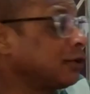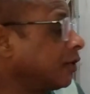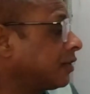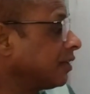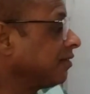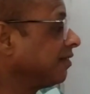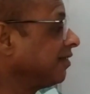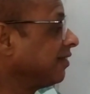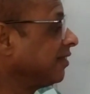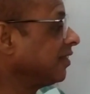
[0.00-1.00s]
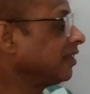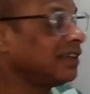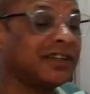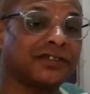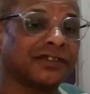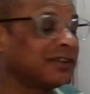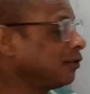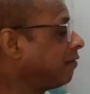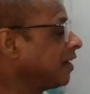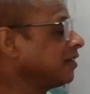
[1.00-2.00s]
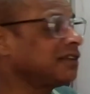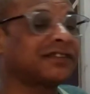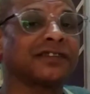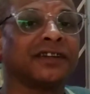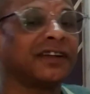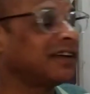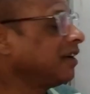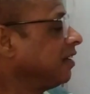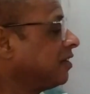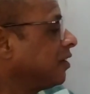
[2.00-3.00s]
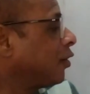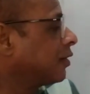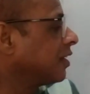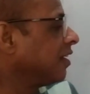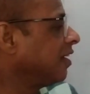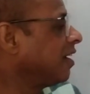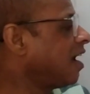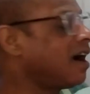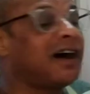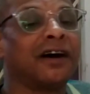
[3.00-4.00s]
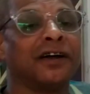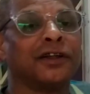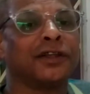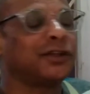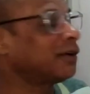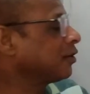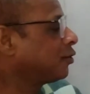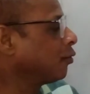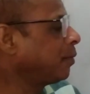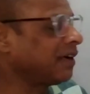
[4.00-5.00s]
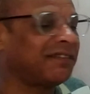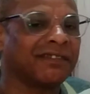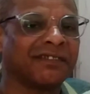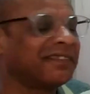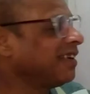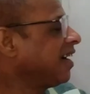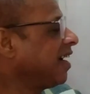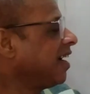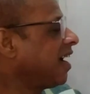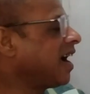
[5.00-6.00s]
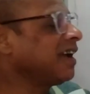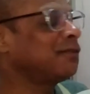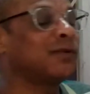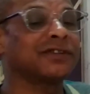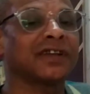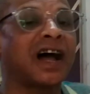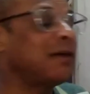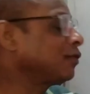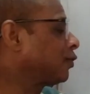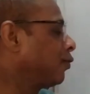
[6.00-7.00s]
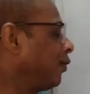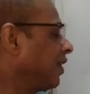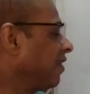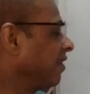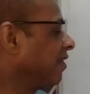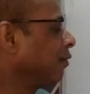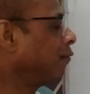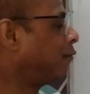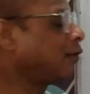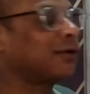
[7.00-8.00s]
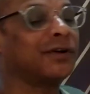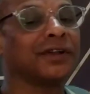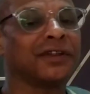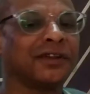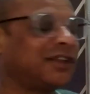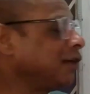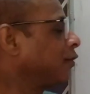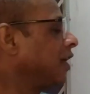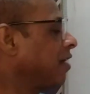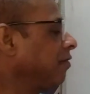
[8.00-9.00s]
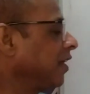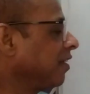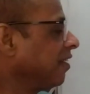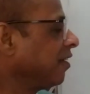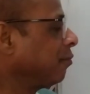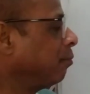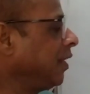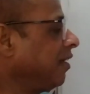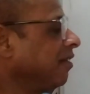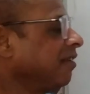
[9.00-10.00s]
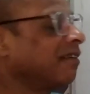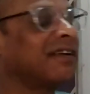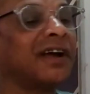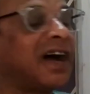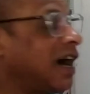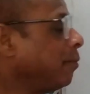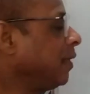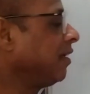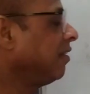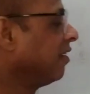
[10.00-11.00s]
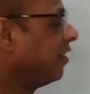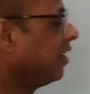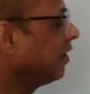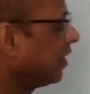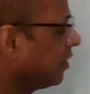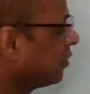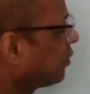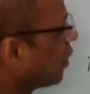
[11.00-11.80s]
a doctor. Is, your father is a doctor. Ah, you are stupid. I was going. Wo, they were laughing. Been, I have been living in this